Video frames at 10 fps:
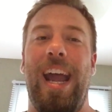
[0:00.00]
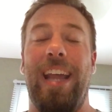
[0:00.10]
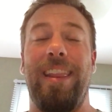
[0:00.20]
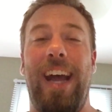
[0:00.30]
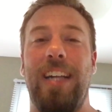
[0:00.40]

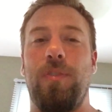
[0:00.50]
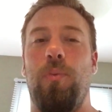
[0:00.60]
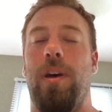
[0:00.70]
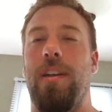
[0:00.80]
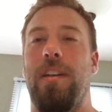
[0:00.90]
And that's
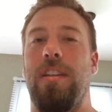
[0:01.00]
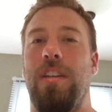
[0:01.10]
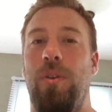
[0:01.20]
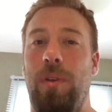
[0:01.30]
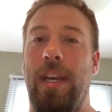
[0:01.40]
what
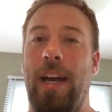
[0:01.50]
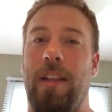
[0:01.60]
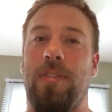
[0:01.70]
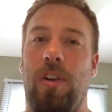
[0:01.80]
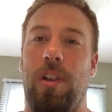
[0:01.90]
UDL
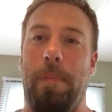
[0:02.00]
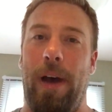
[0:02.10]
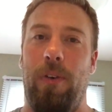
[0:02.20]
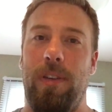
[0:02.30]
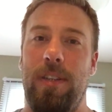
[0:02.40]
is all
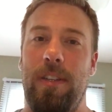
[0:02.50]
about,